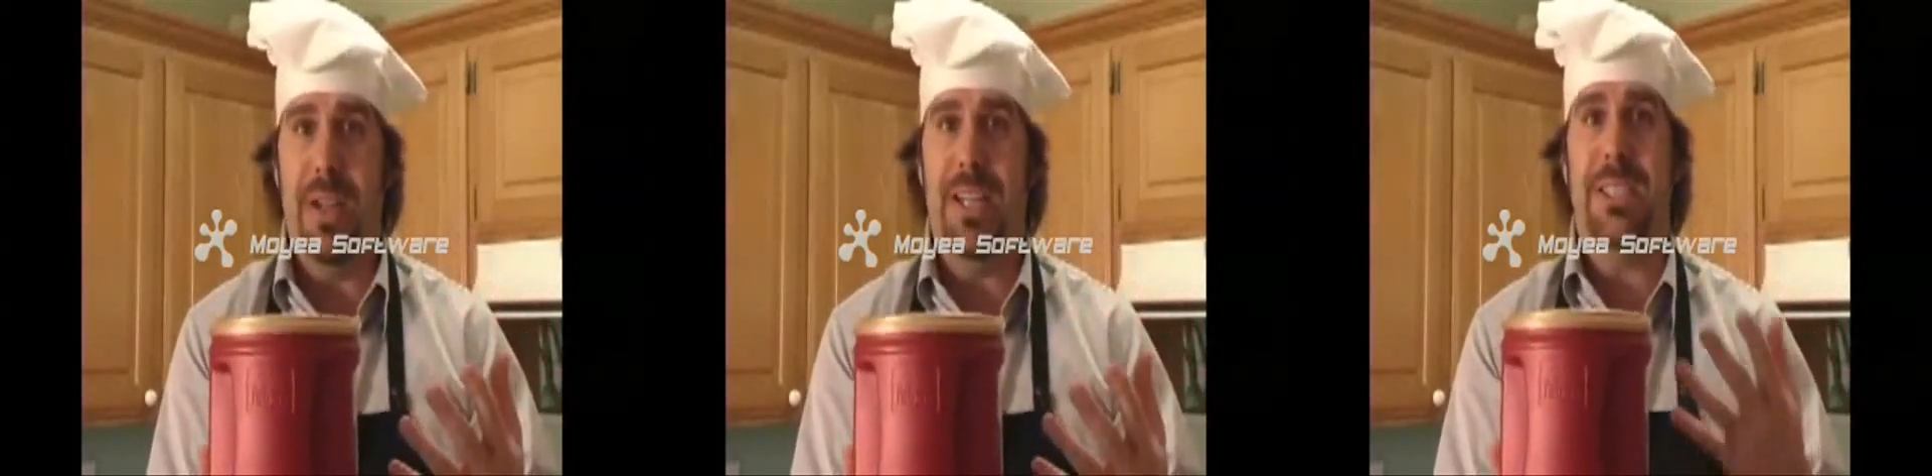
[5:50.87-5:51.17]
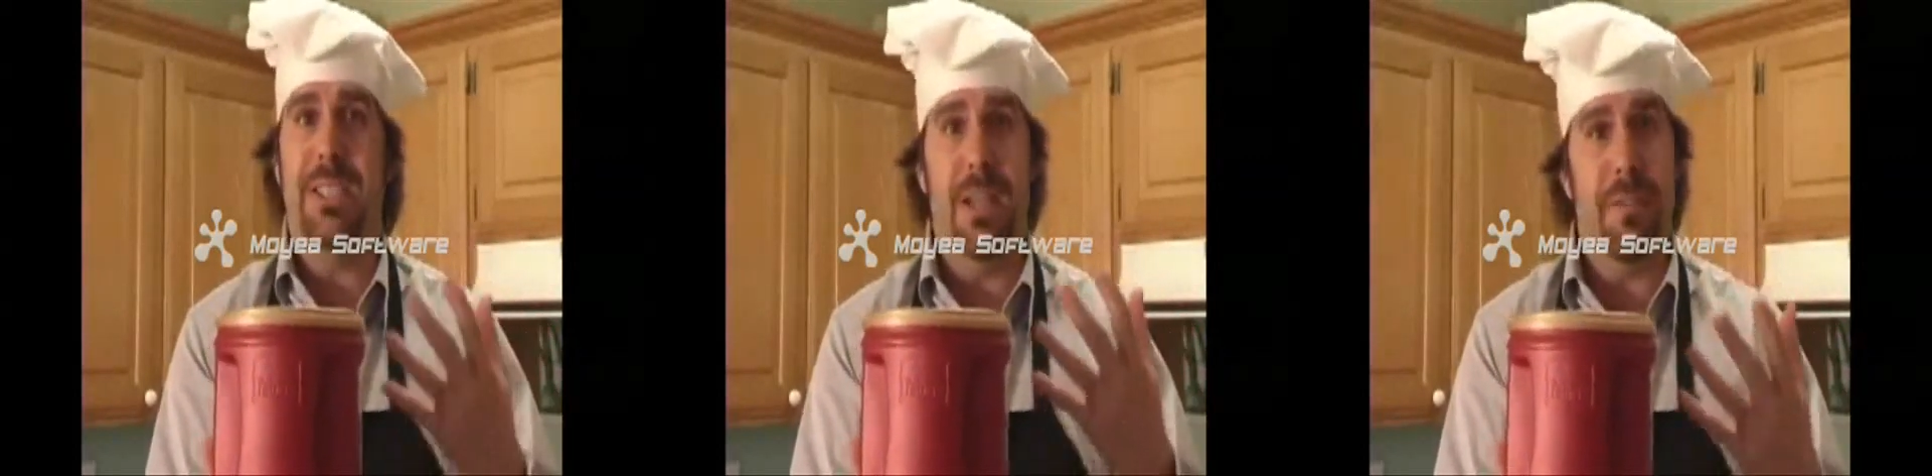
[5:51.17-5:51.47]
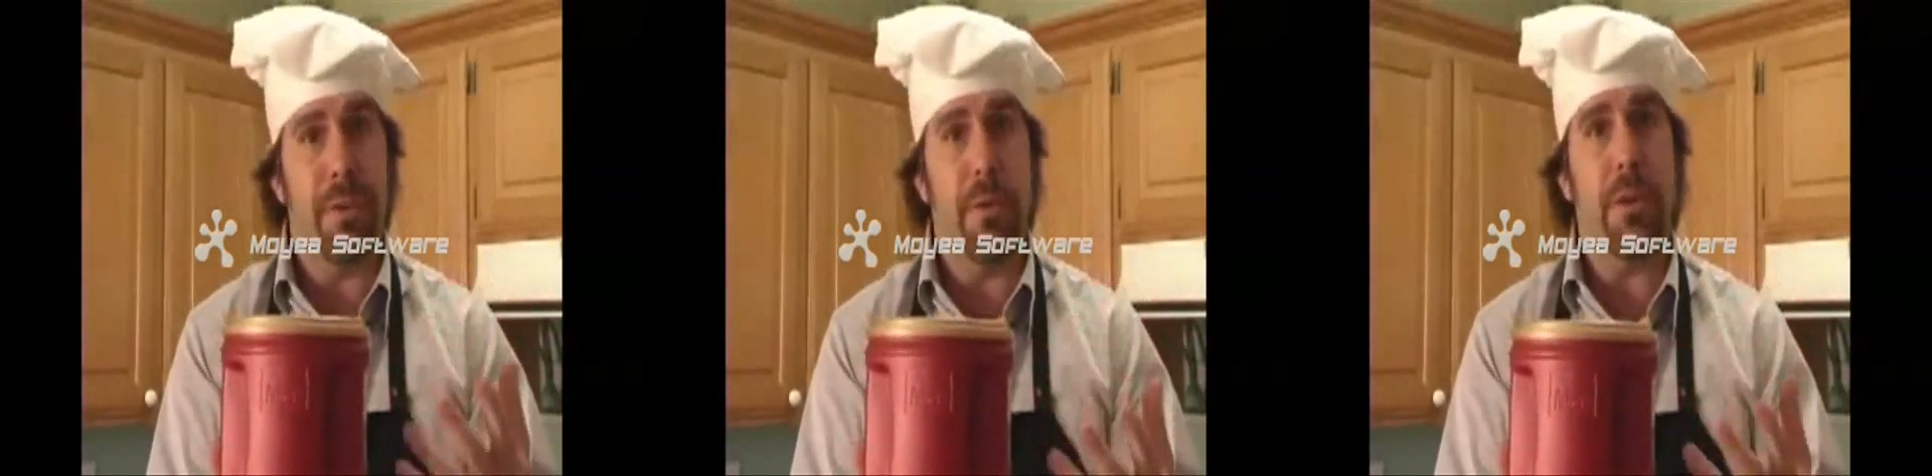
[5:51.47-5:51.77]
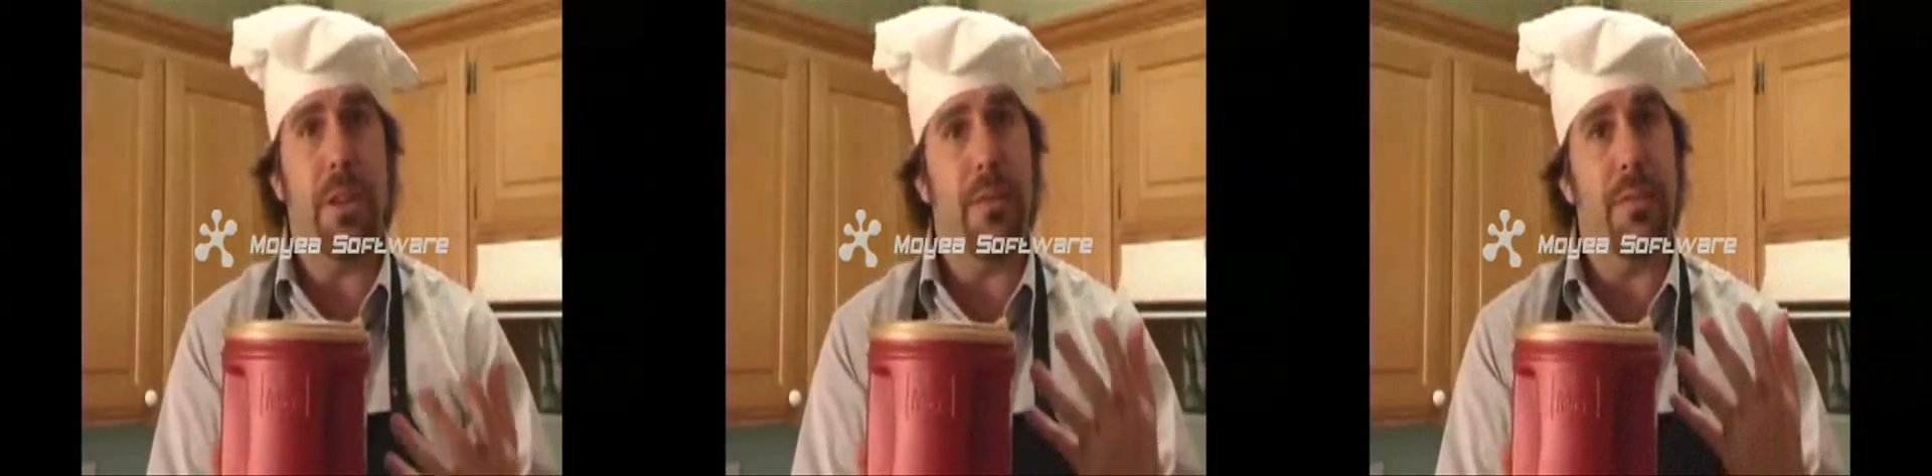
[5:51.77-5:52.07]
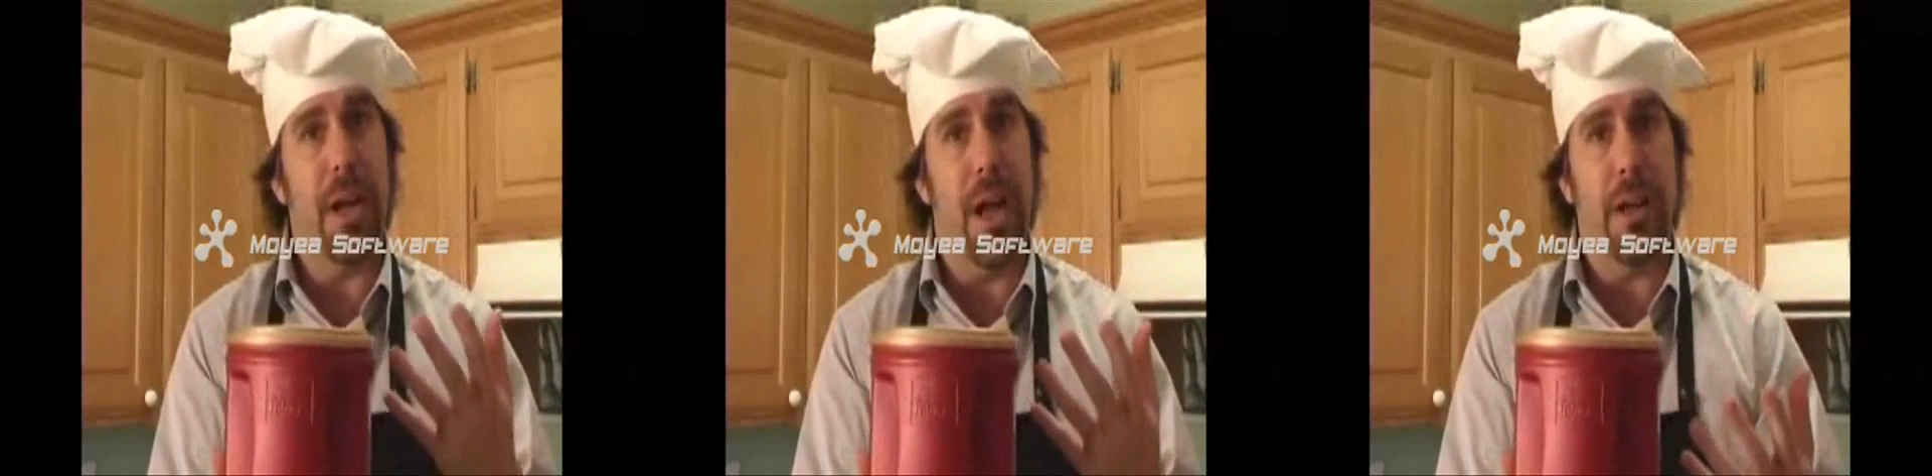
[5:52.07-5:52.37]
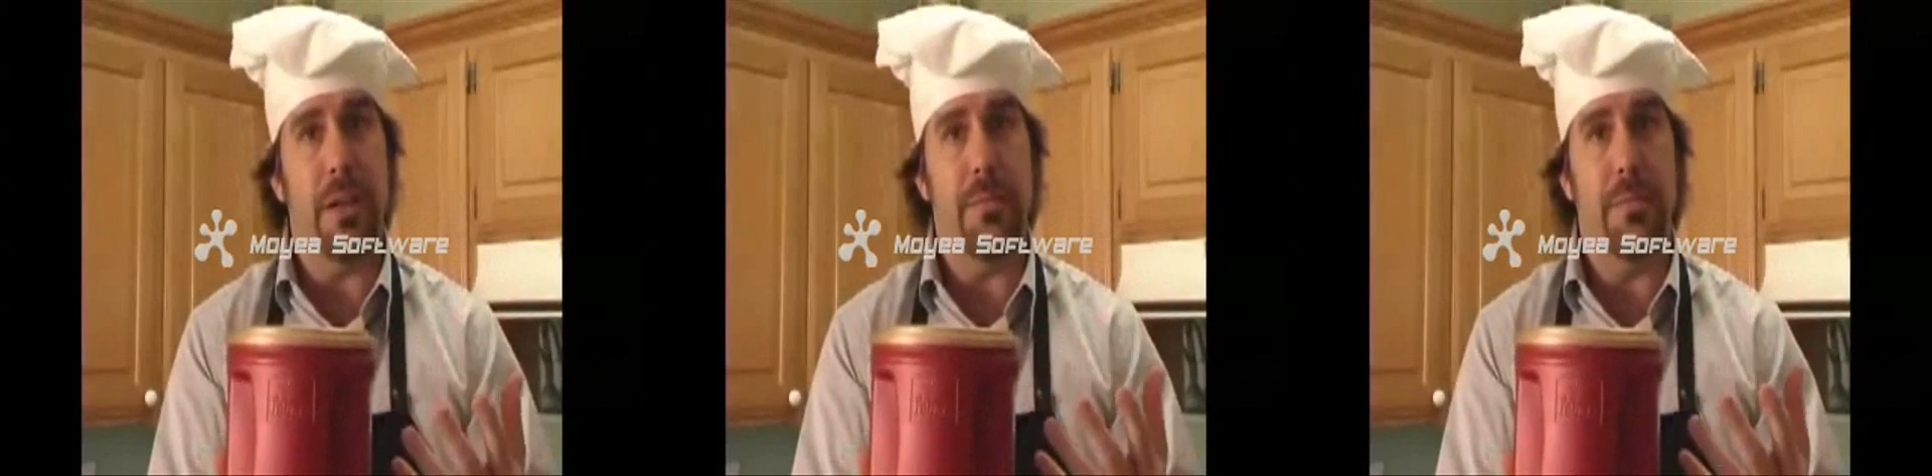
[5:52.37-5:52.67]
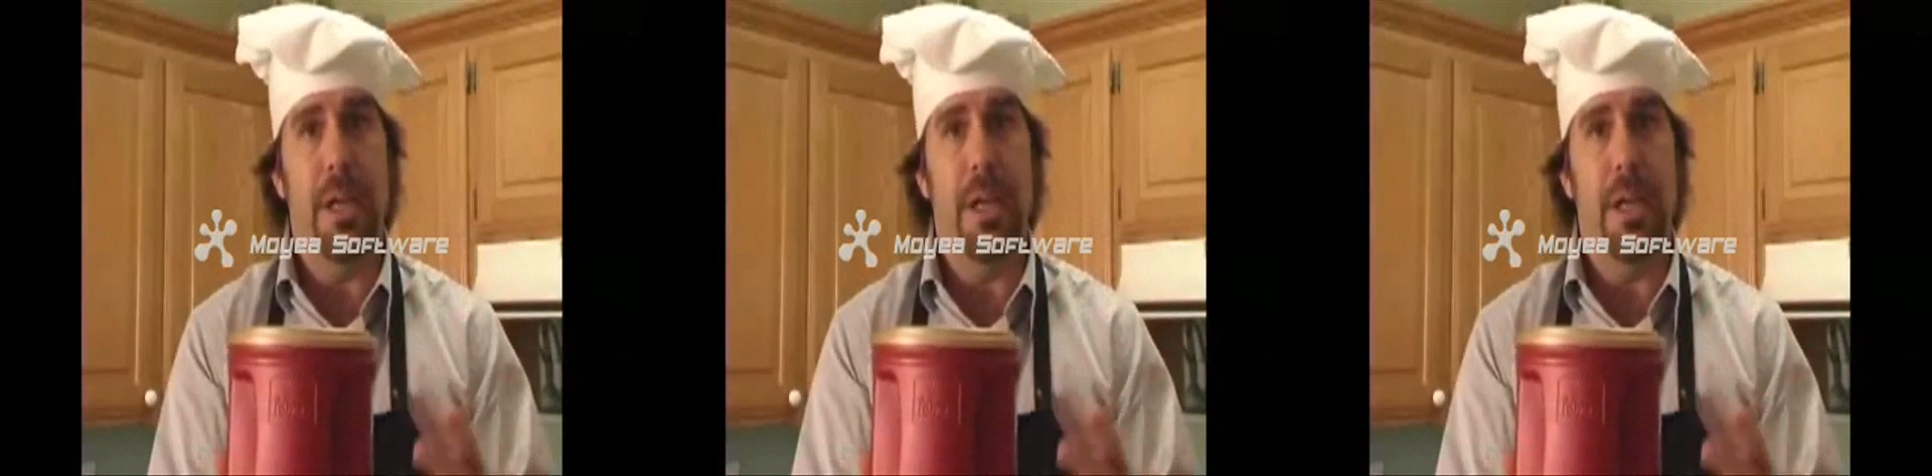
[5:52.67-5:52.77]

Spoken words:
It's different with every item.